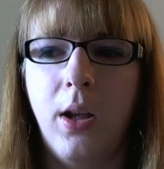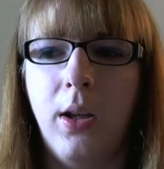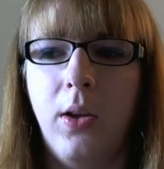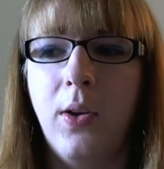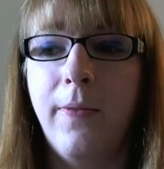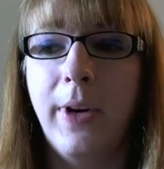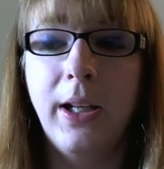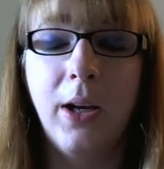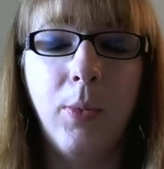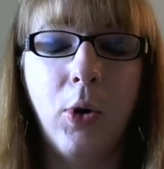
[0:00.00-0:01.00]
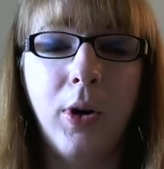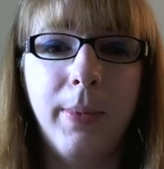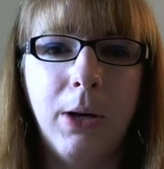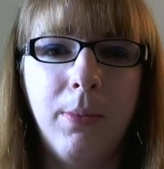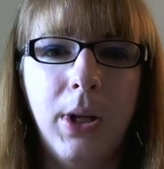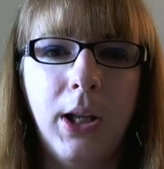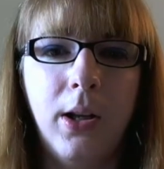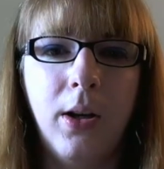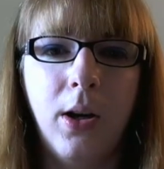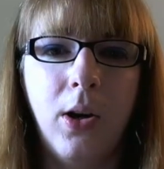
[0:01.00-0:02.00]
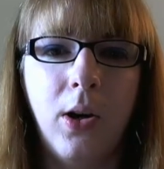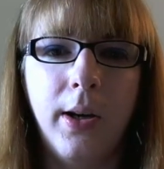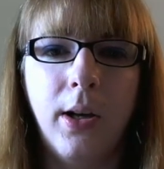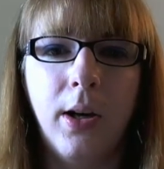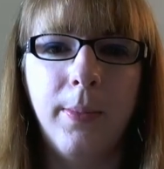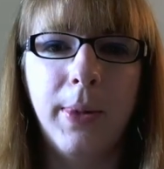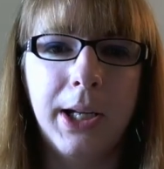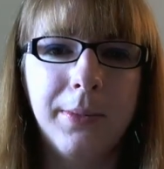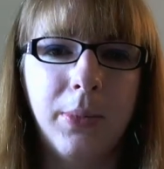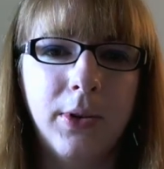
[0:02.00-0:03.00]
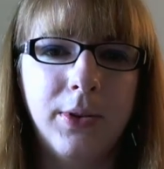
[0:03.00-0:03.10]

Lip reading: You can find out more about me on our Blackboard